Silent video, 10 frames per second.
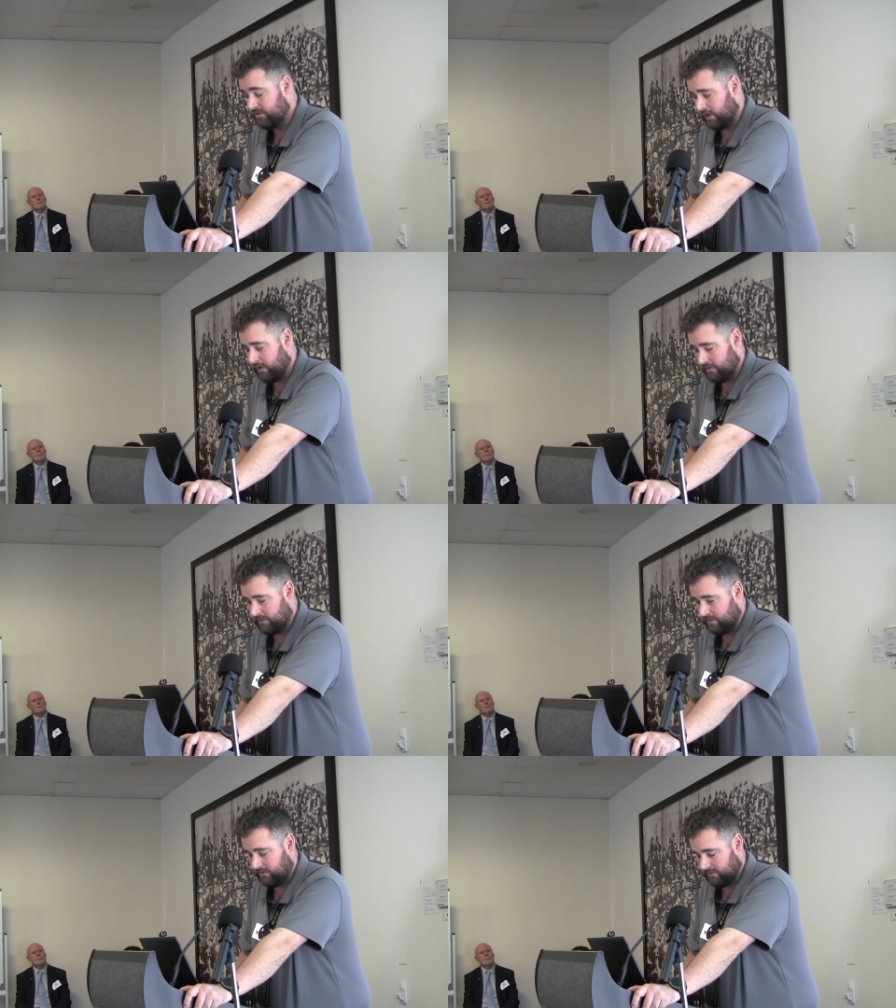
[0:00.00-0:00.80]
Don't
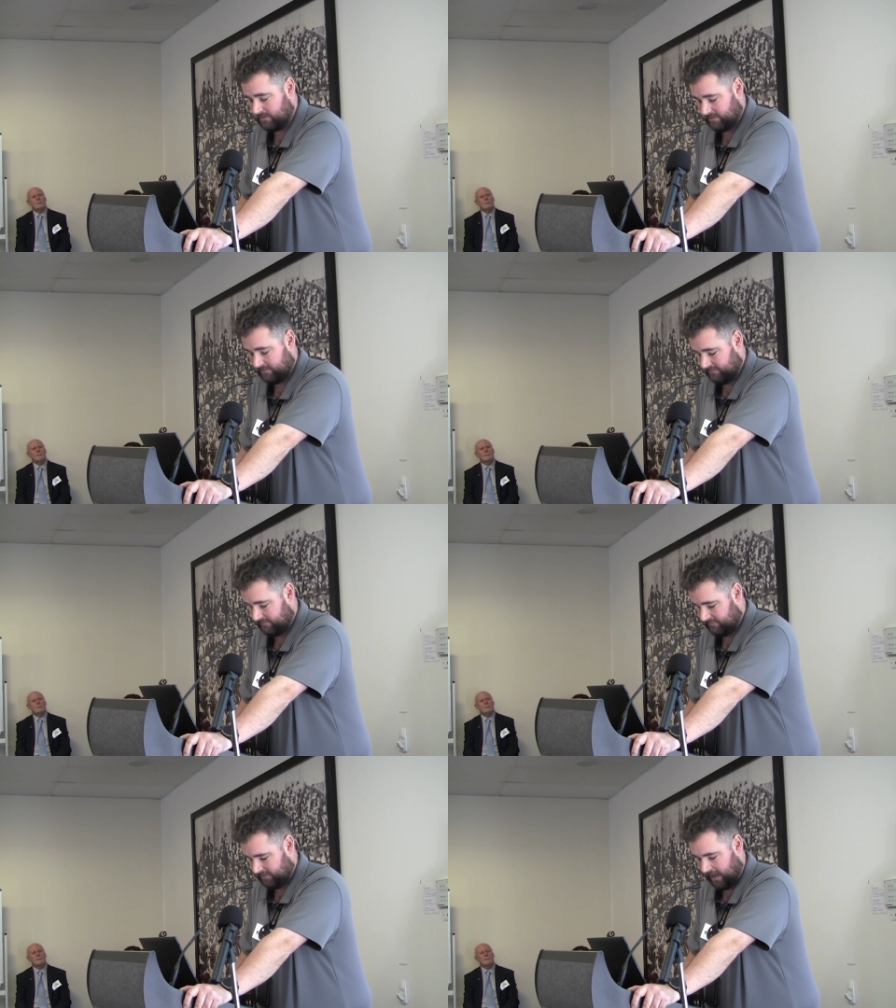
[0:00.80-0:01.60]
use
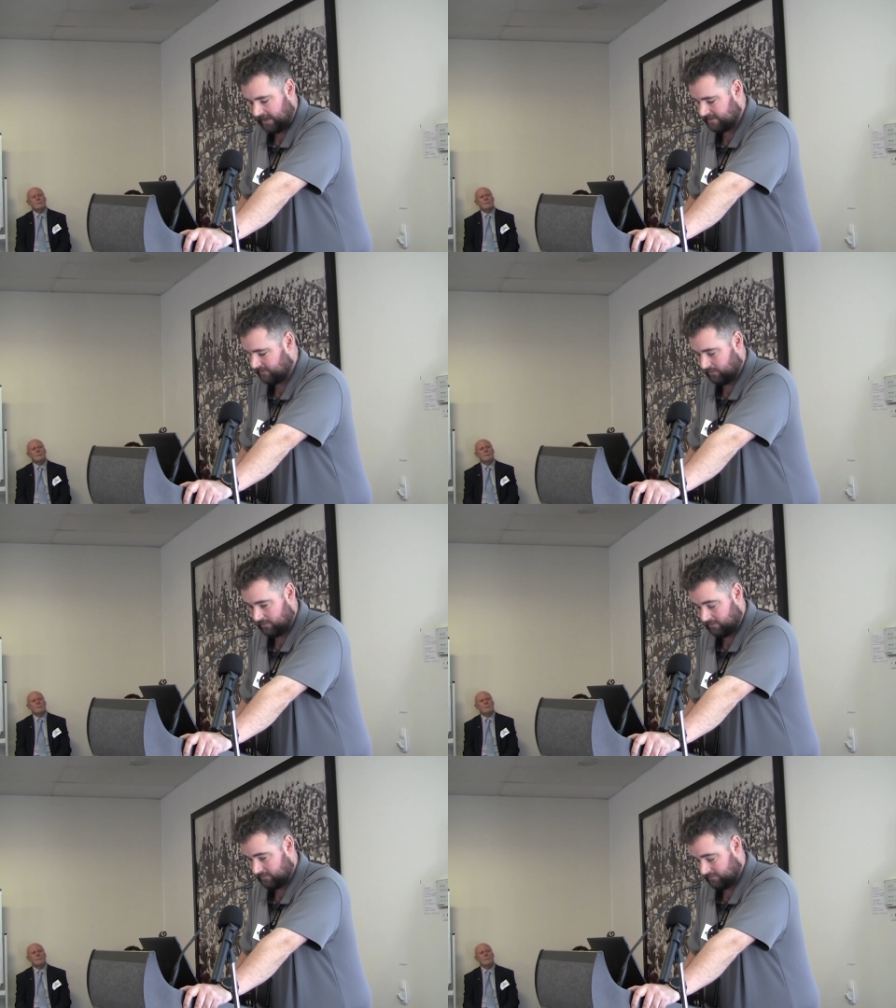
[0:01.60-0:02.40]
case
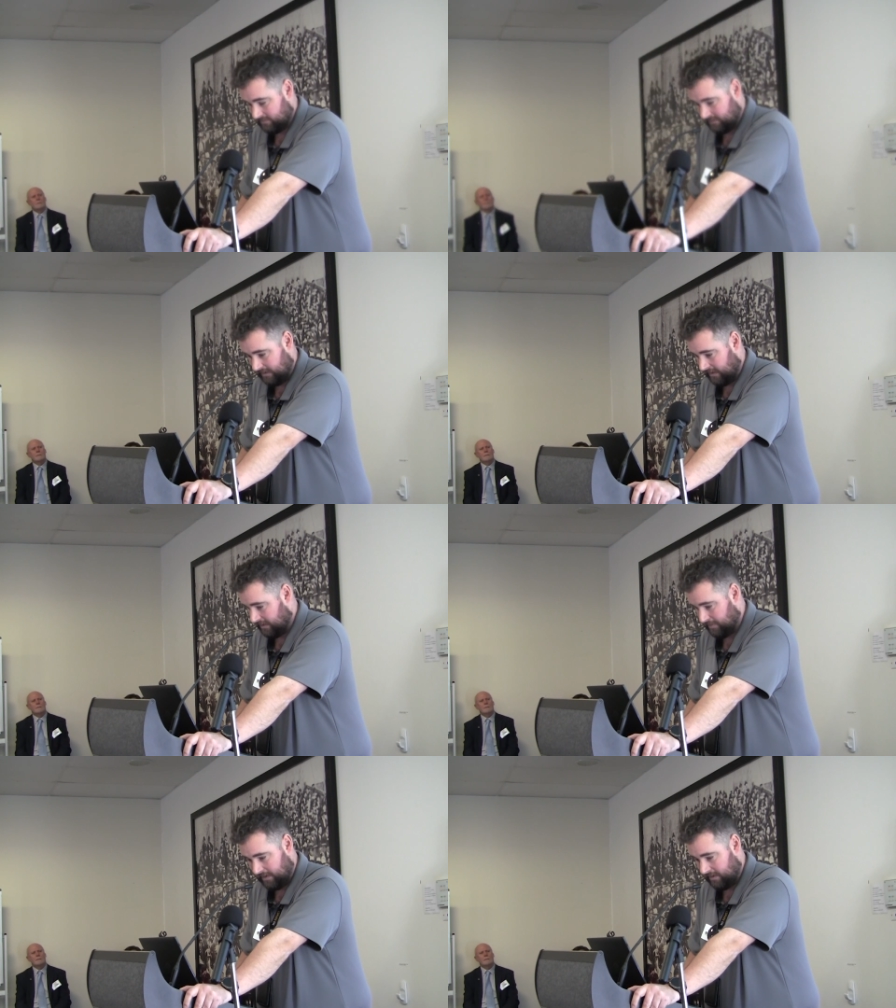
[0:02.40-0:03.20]
law
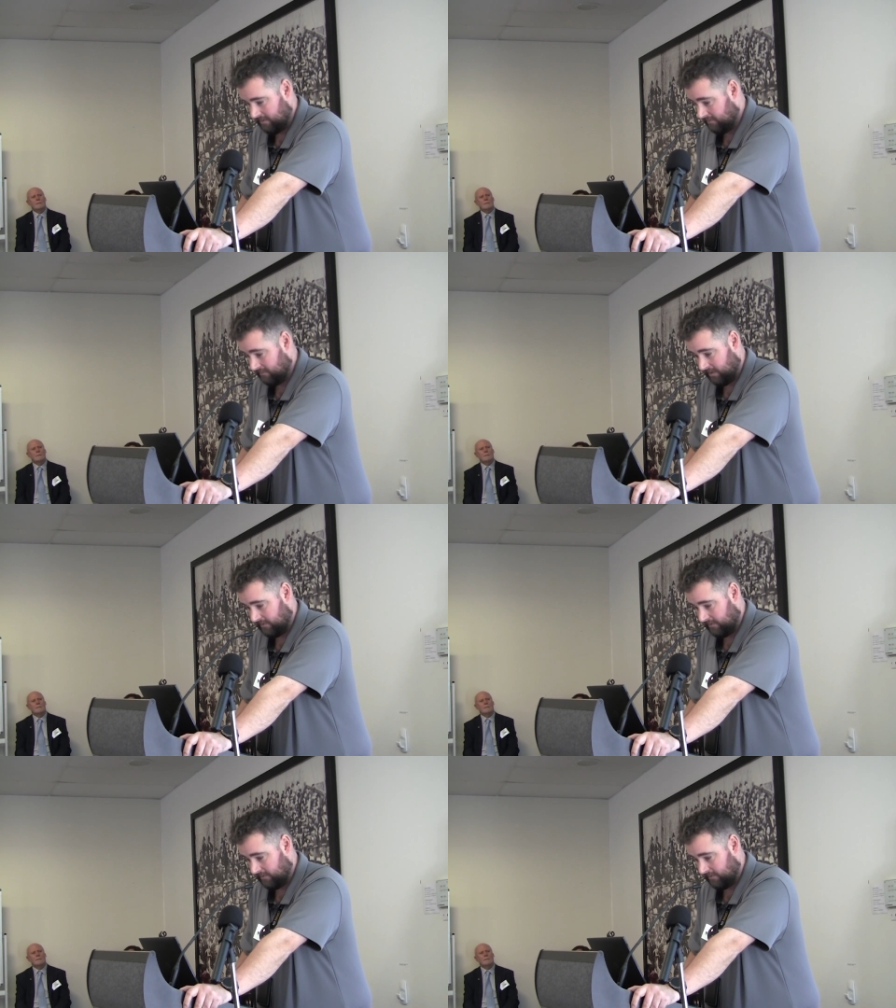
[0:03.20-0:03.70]
in a pin.